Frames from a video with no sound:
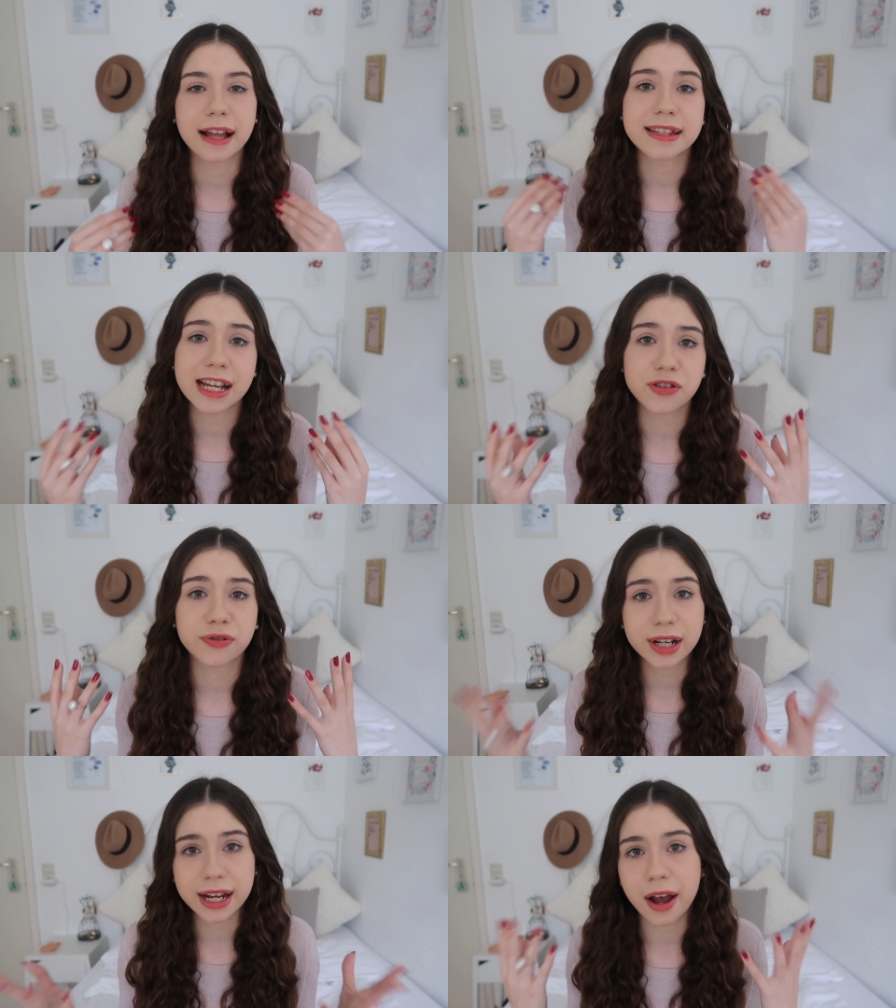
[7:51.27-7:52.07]
And stage
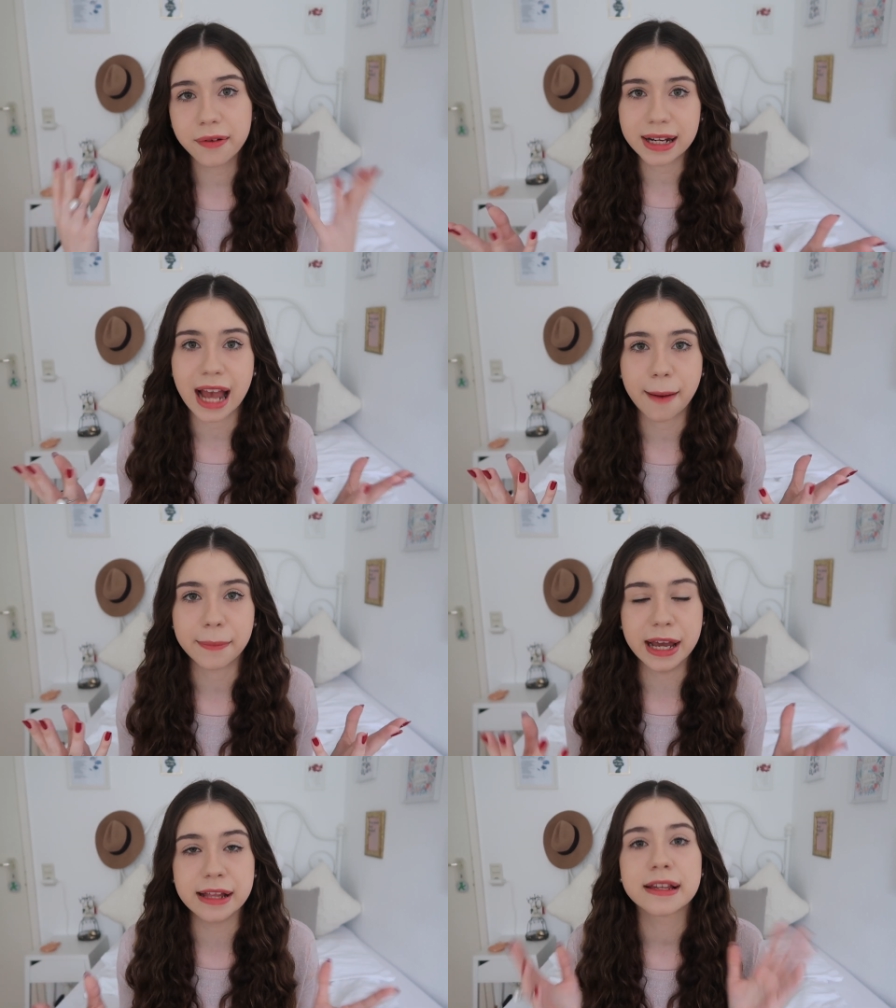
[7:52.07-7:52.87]
3 only
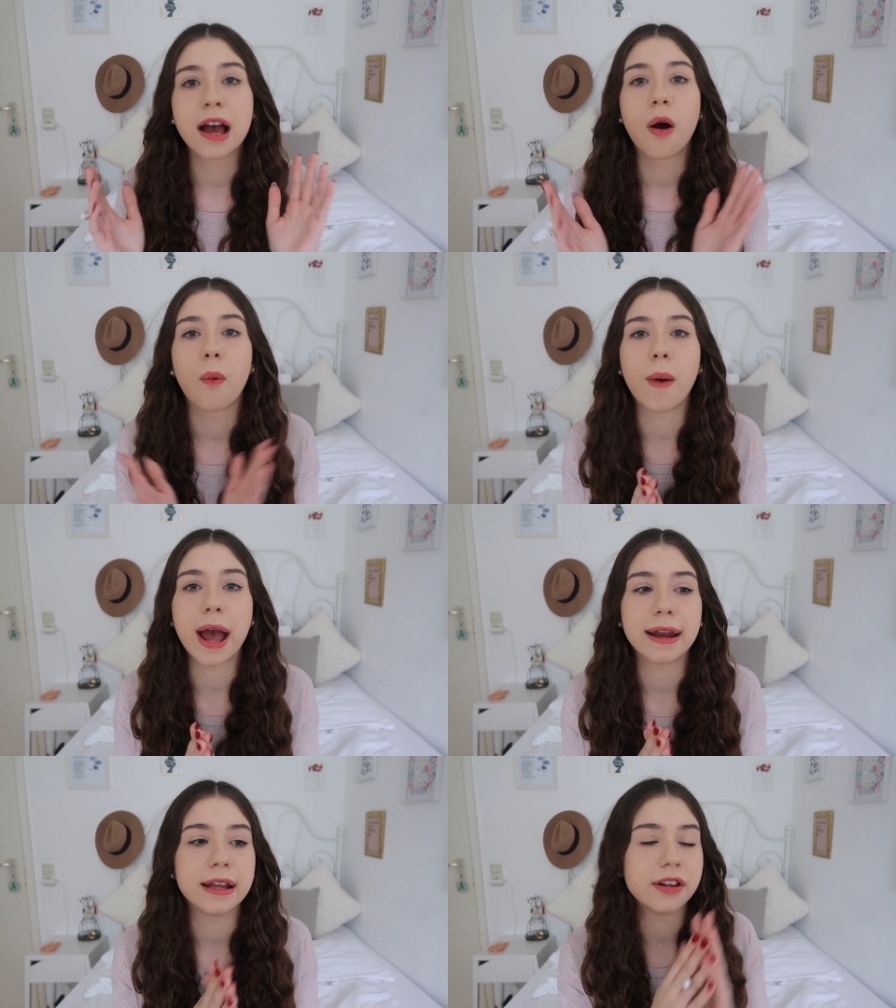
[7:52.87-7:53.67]
happens
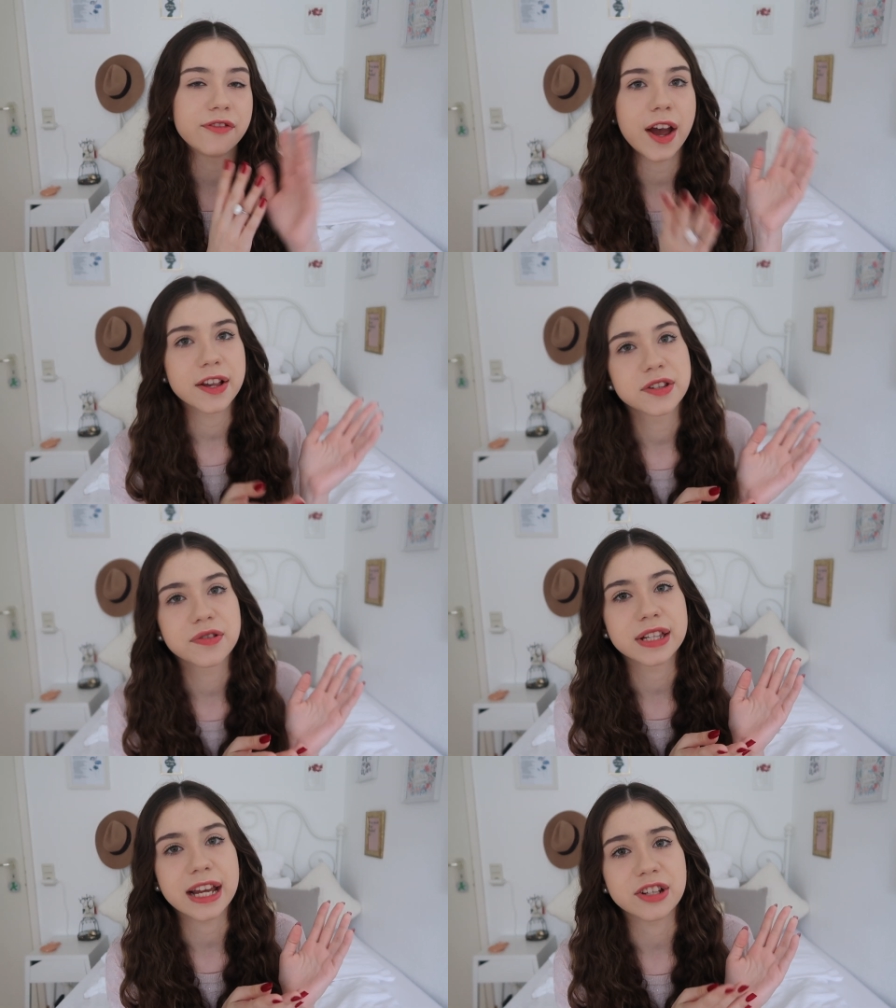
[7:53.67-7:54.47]
when in the first
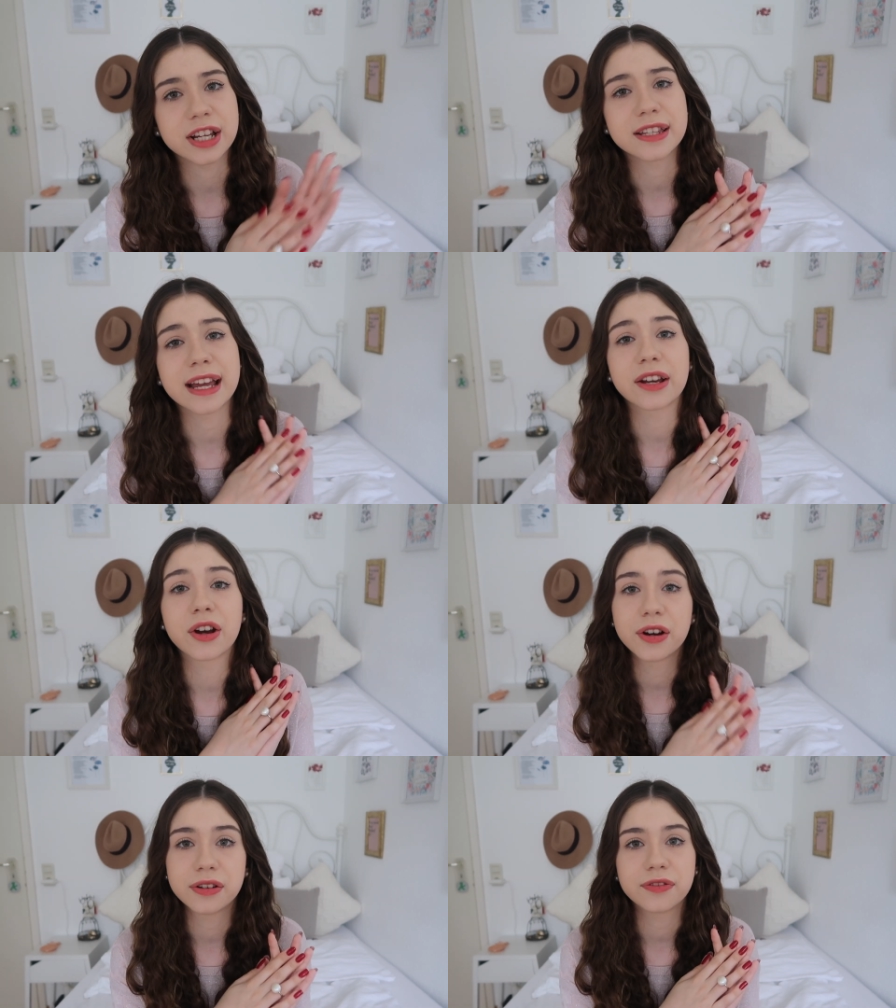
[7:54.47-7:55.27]
2 stages they
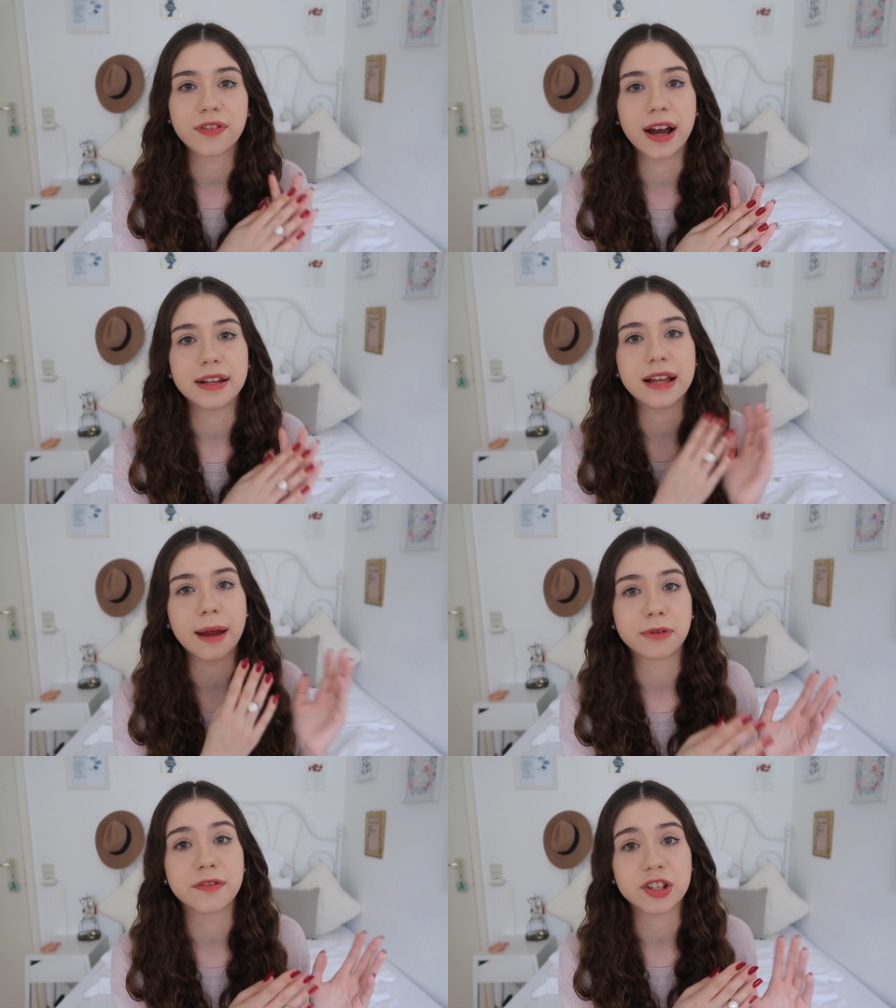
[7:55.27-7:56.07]
couldn't find
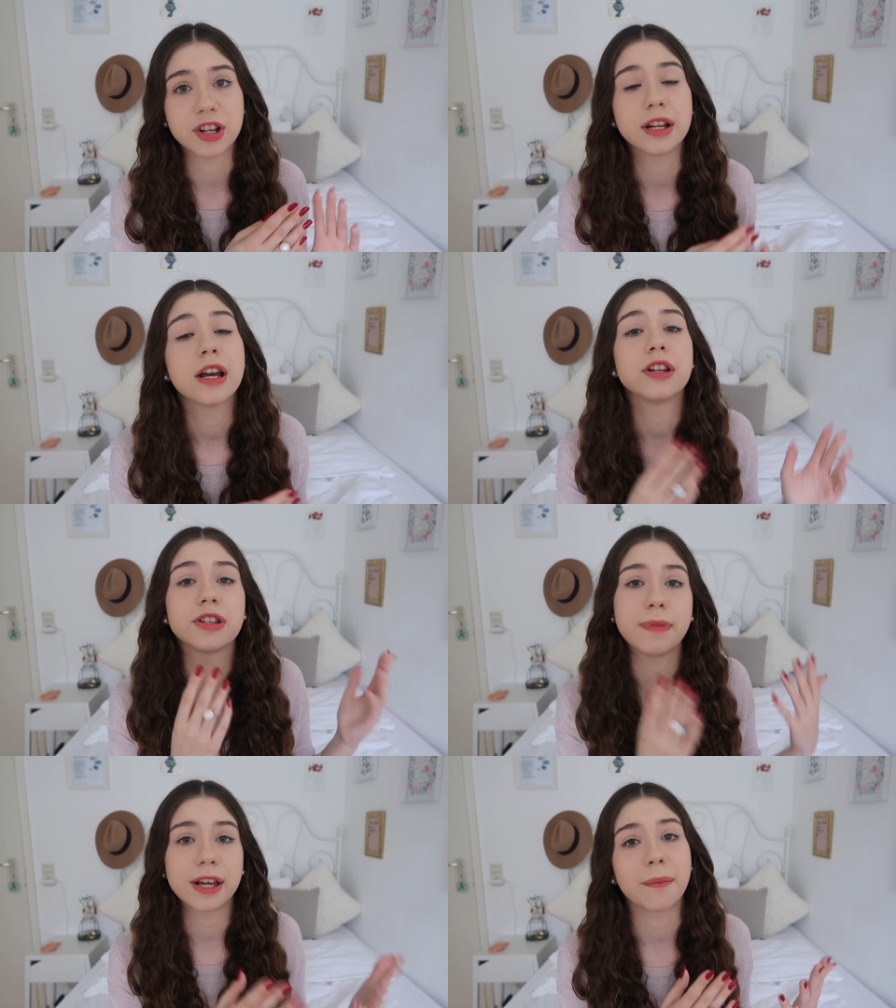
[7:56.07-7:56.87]
that provision
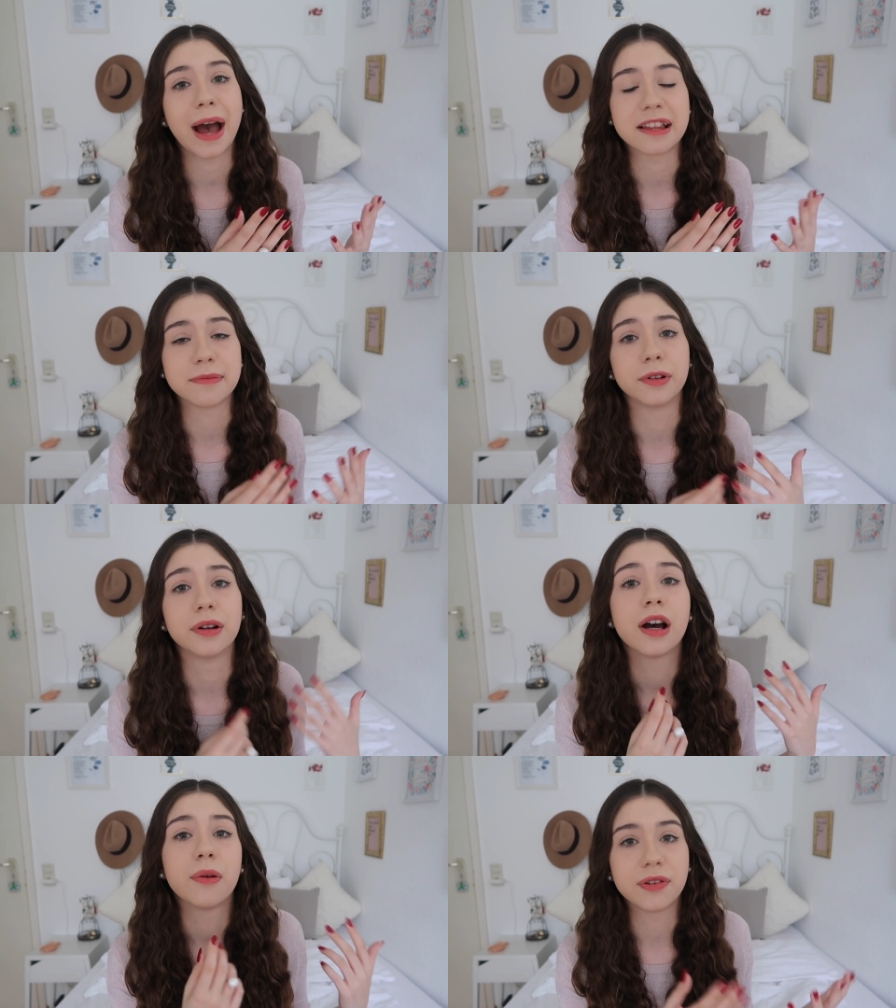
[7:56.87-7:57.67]
to be
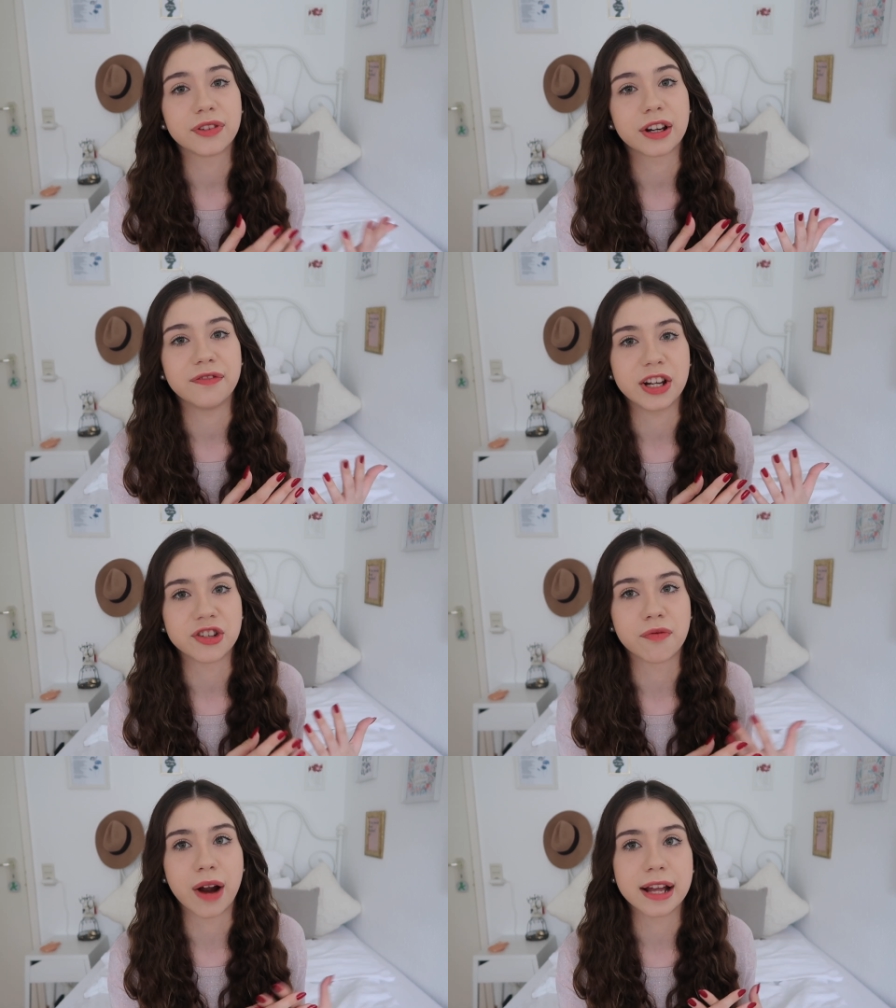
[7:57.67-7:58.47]
compatible with the
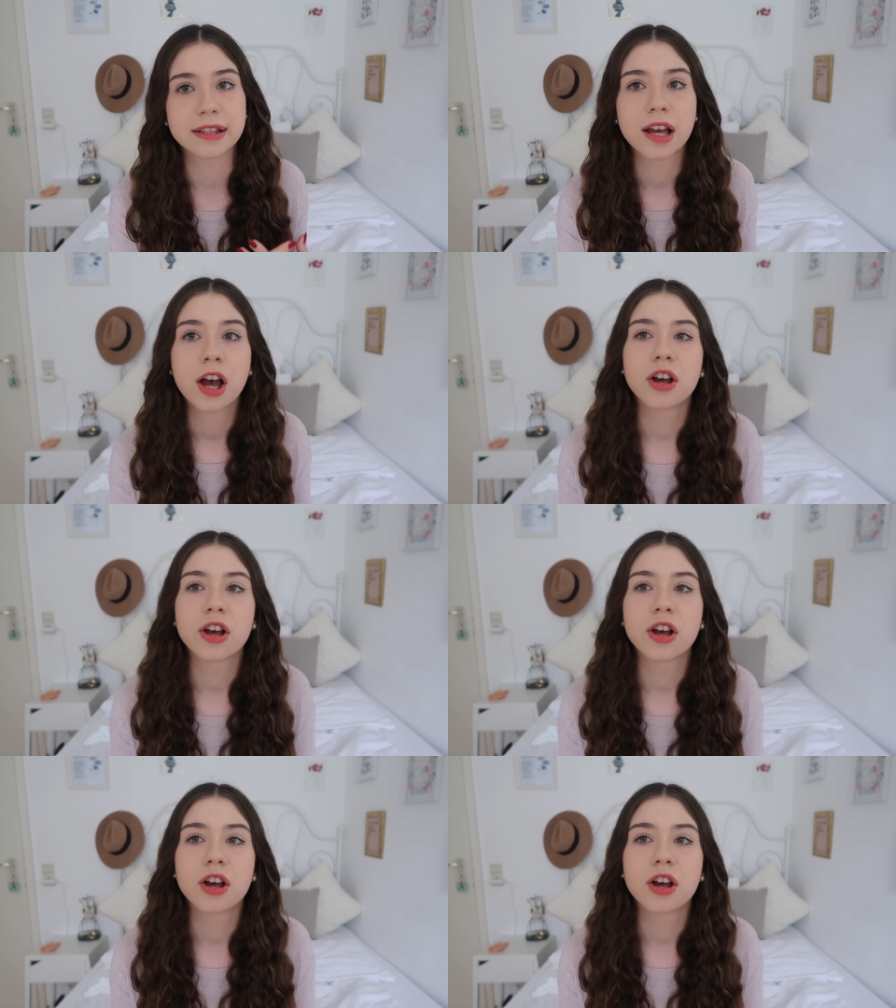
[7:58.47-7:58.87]
convention rights.